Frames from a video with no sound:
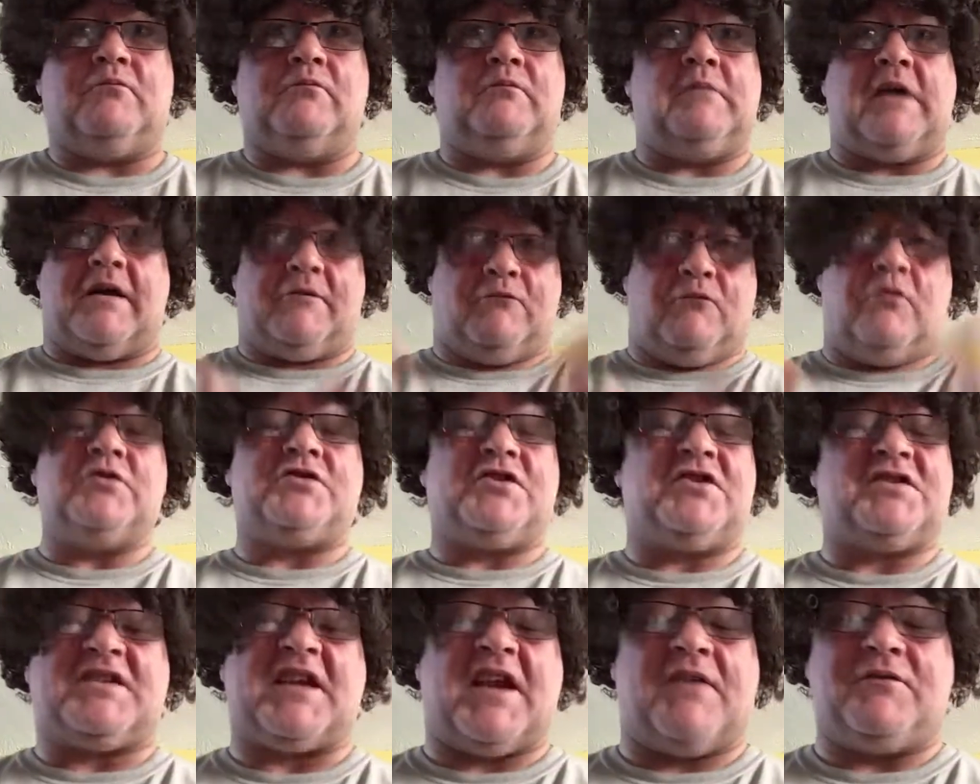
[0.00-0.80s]
we'll
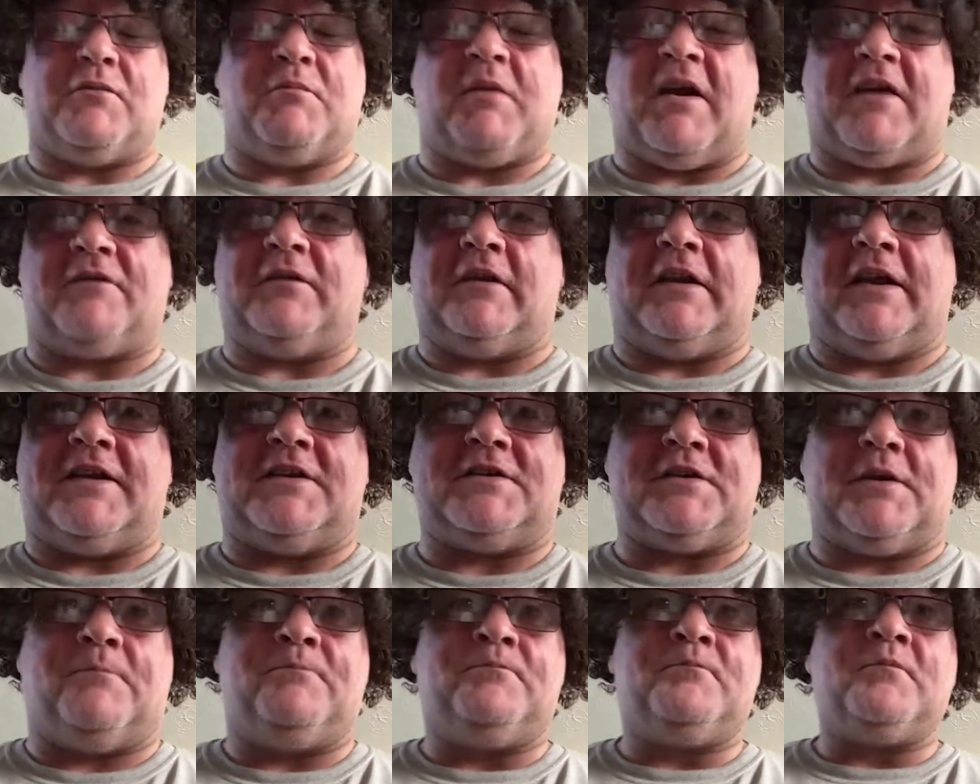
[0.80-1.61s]
just save the bag for
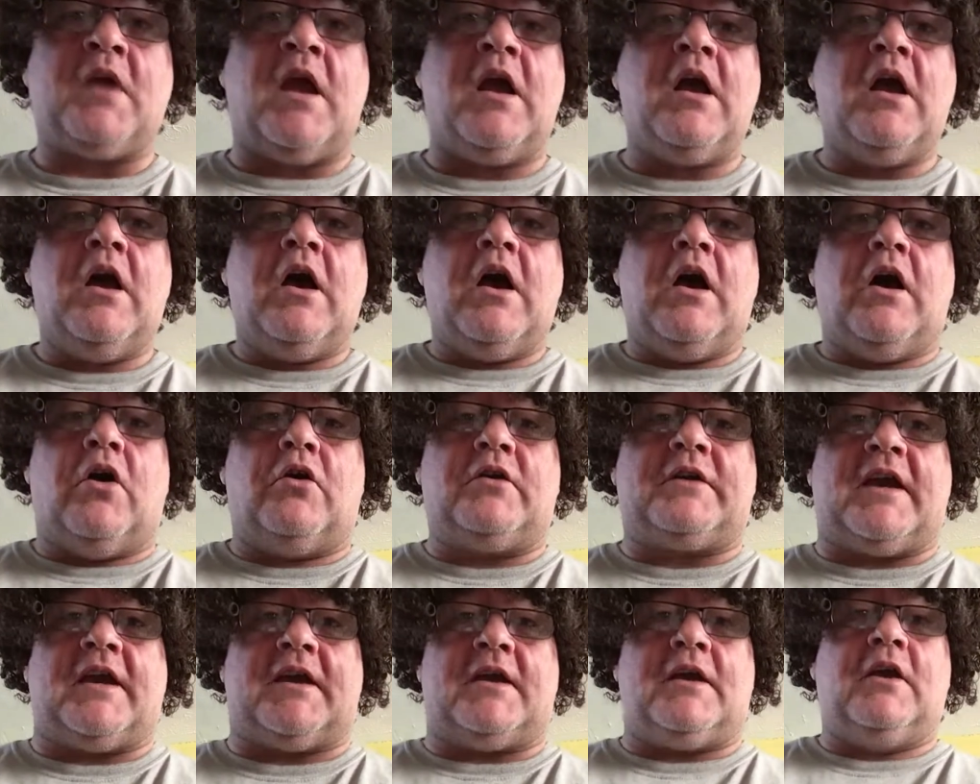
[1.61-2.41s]
later.
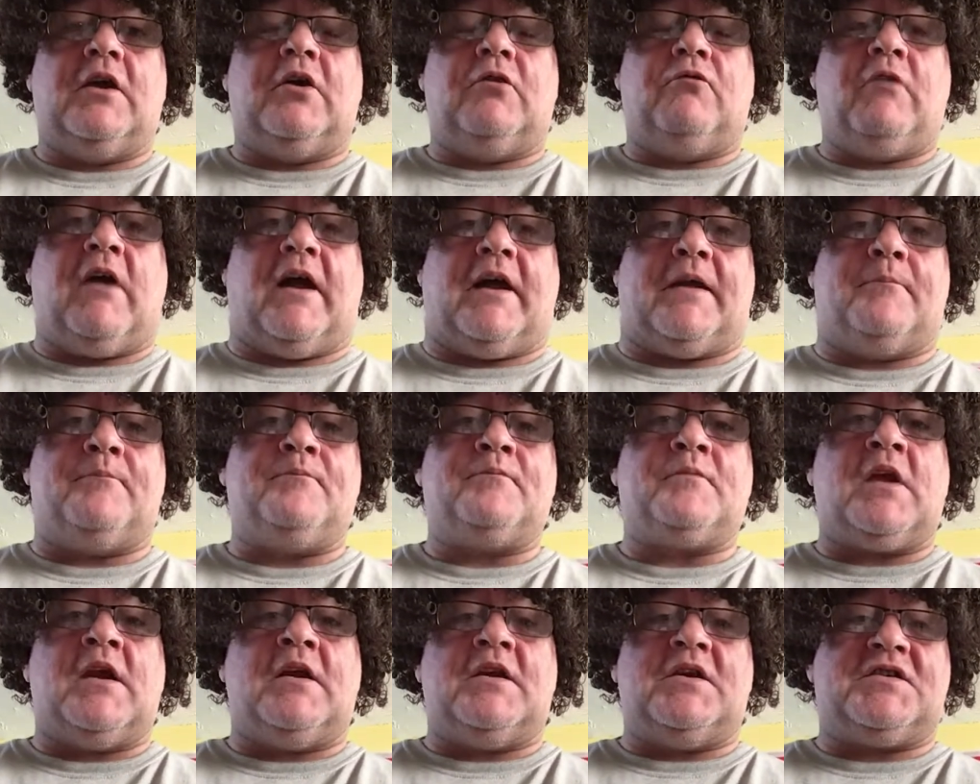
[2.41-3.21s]
Okay, right.
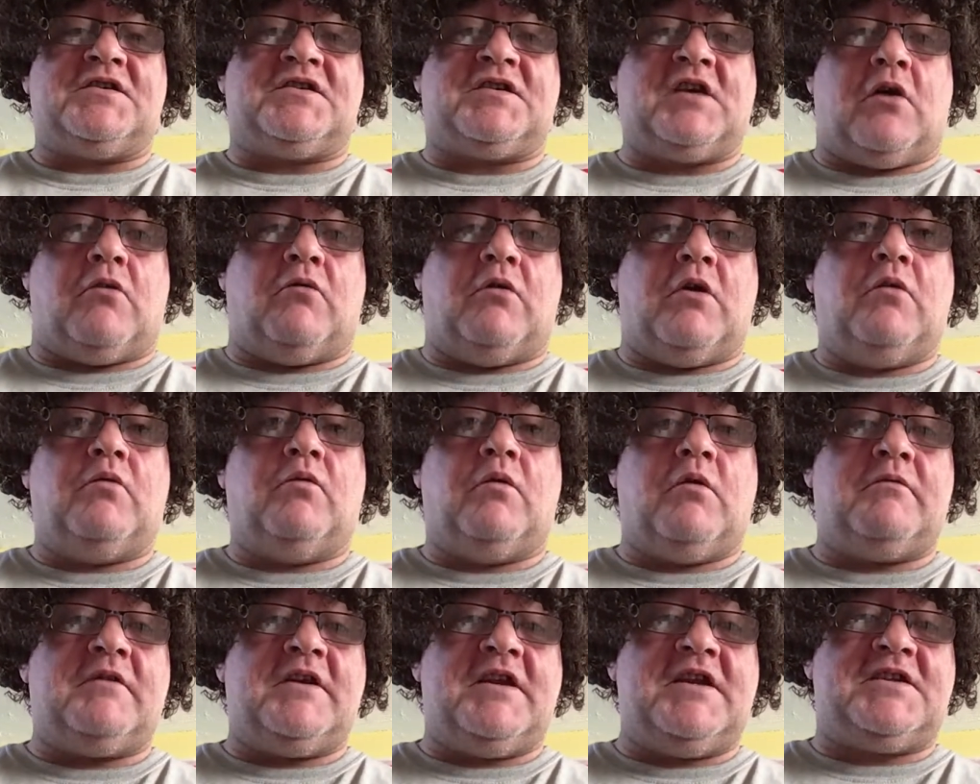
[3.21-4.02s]
So
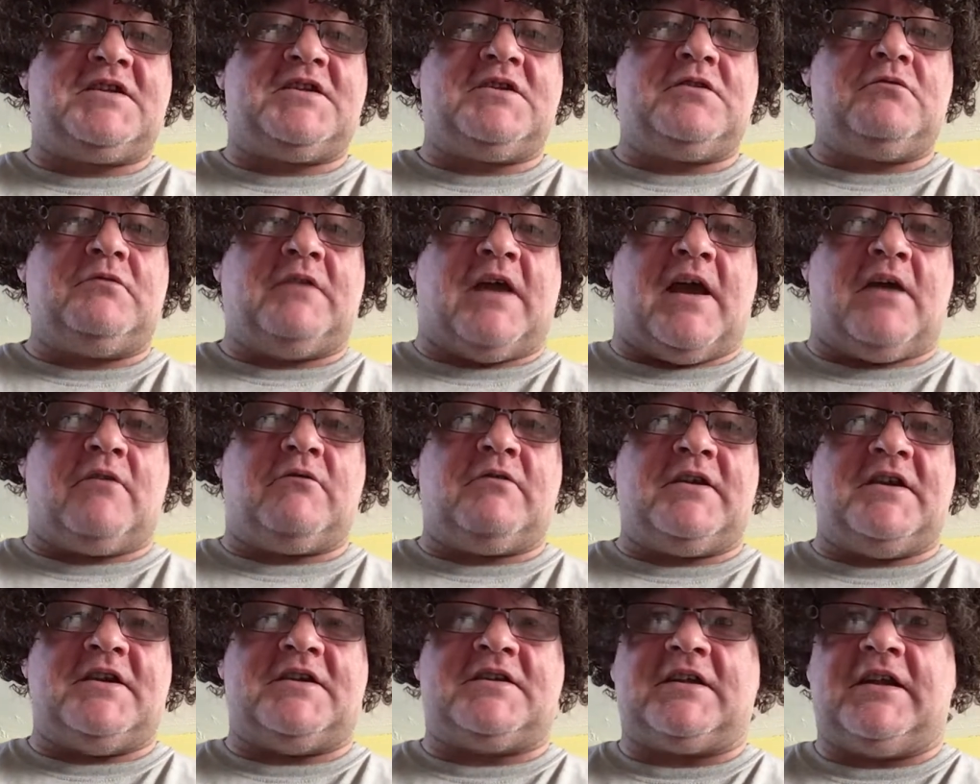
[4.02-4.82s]
what we need to do
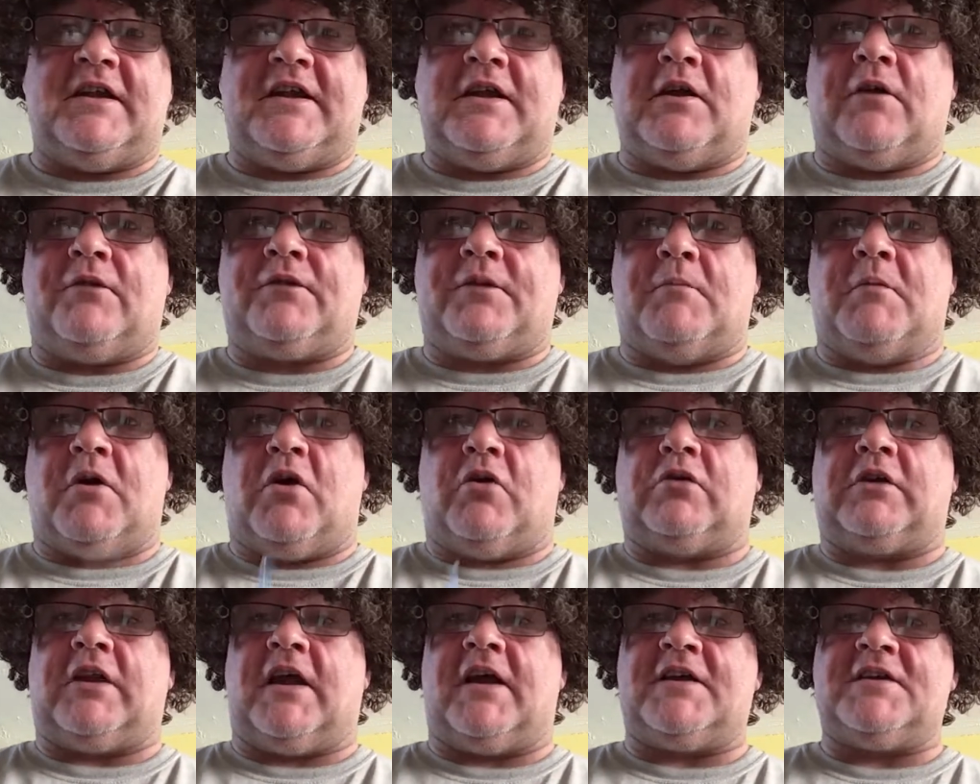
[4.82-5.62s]
now is clean off the
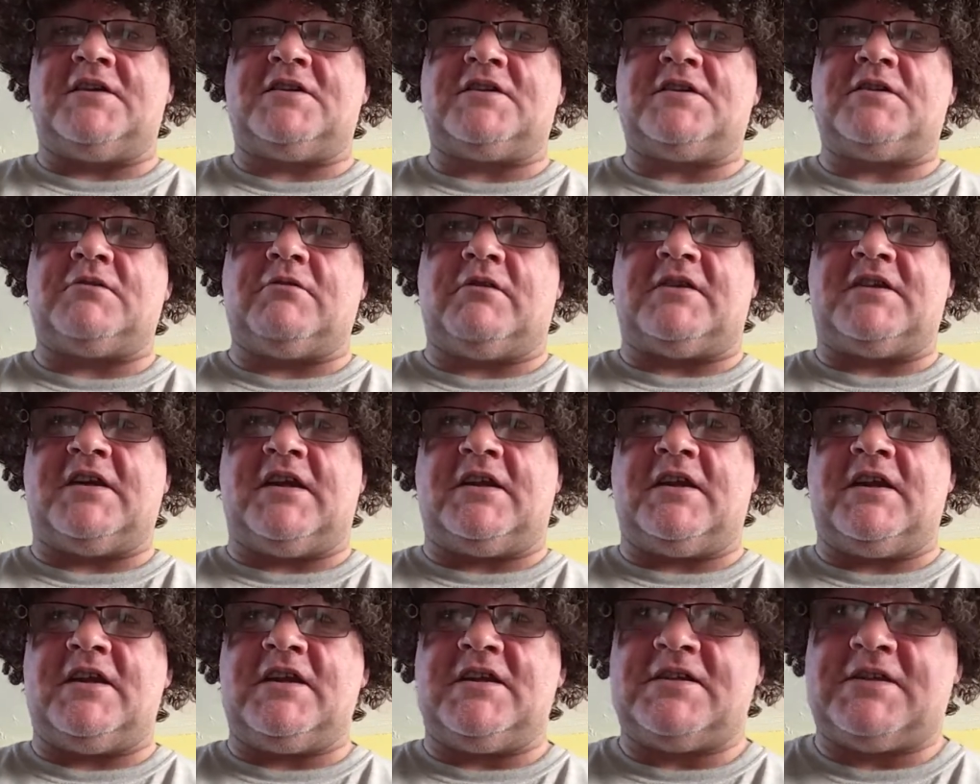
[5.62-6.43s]
mould lines. So I
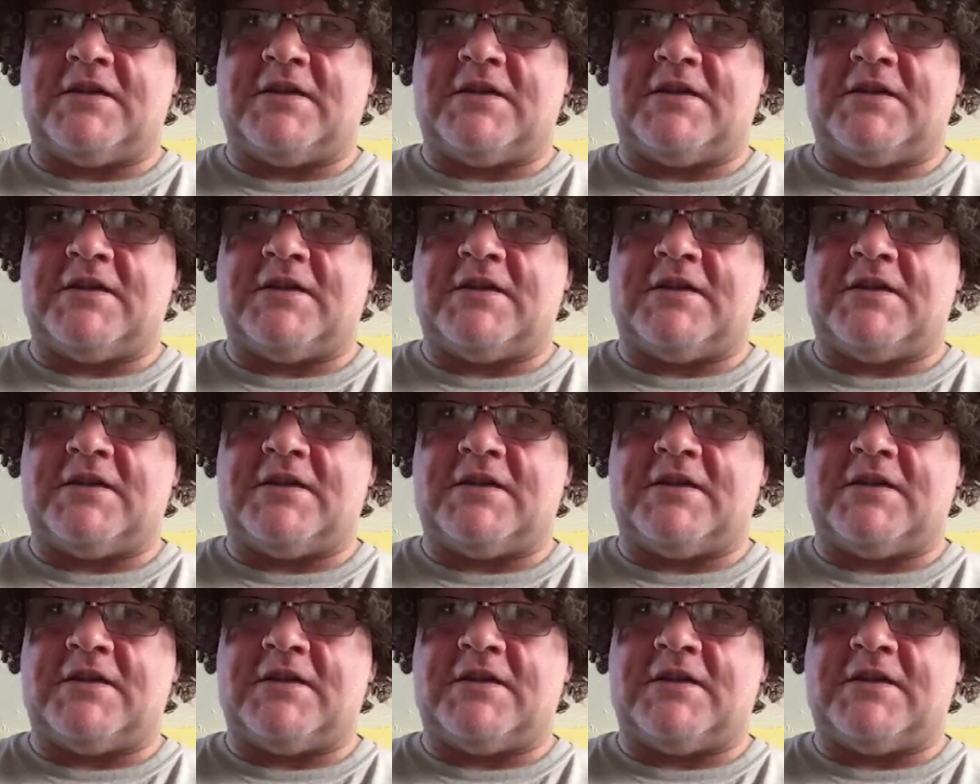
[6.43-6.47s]
take this